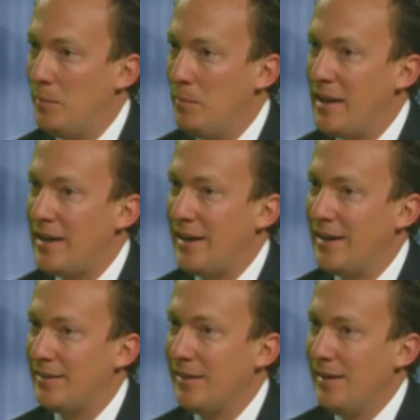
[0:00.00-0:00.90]
making
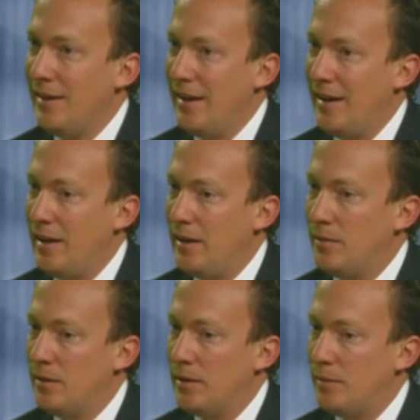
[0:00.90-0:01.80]
it a
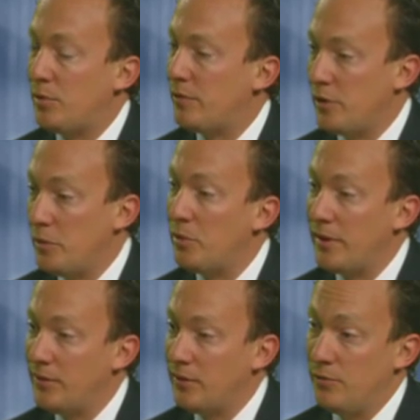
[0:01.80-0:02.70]
preferred
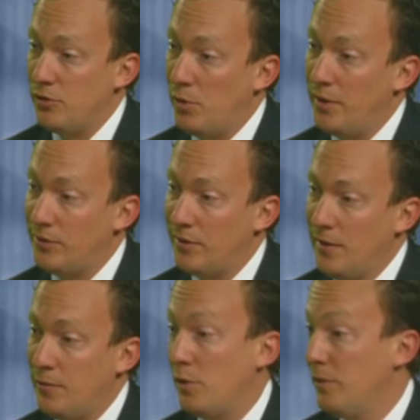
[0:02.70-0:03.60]
place of choice
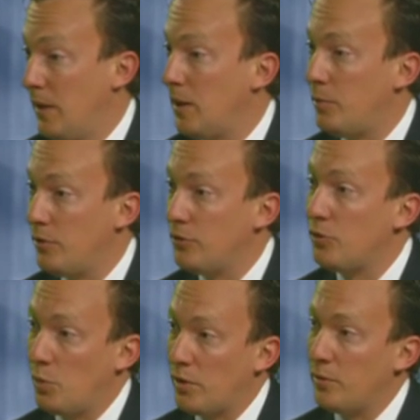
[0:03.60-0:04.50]
for developers
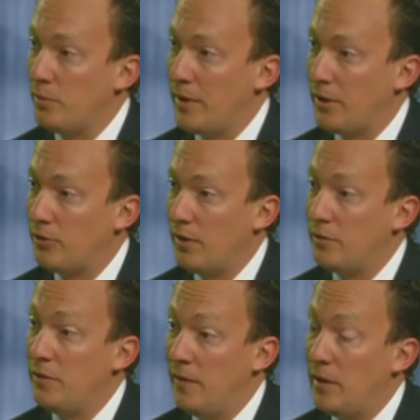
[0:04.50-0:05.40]
to work with
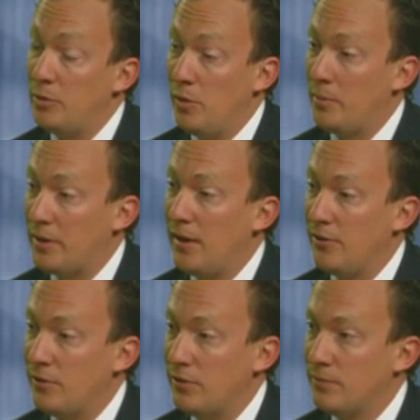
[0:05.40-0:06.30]
Microsoft to develop new
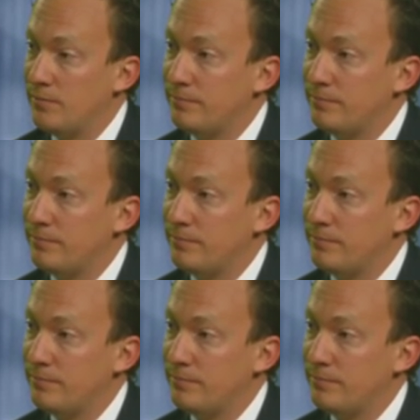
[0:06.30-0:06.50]
applications.